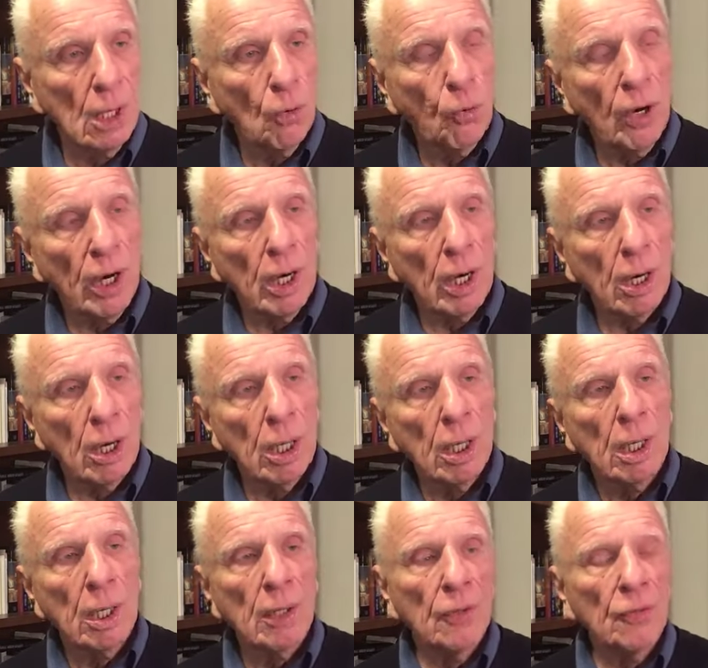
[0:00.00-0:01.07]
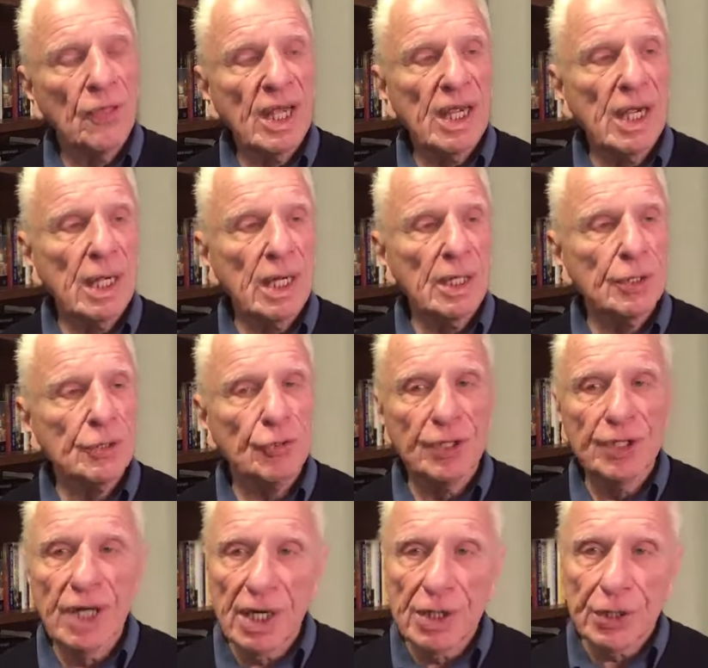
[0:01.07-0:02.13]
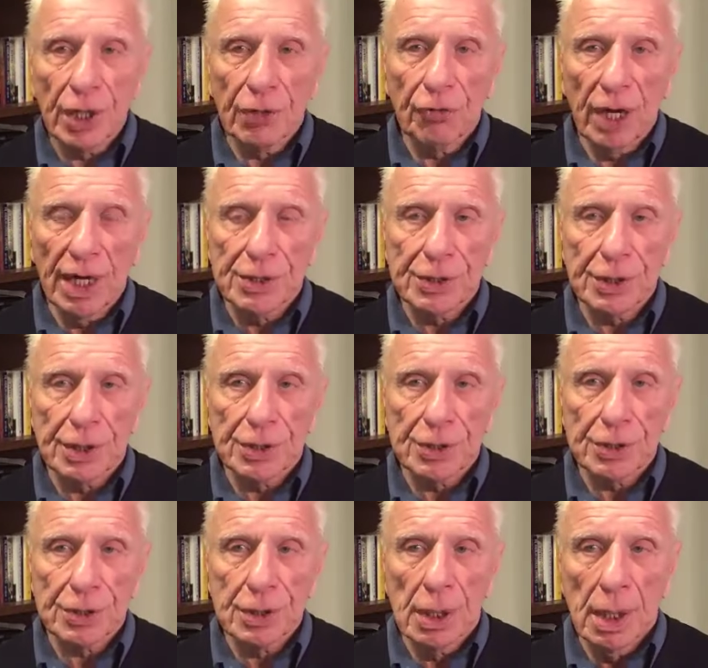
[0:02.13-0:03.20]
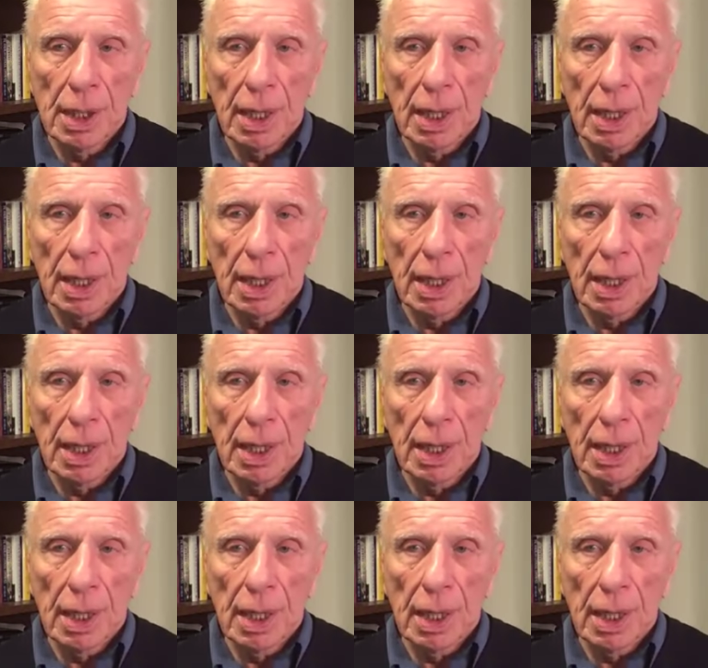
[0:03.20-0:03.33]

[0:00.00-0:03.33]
where the strategic crisis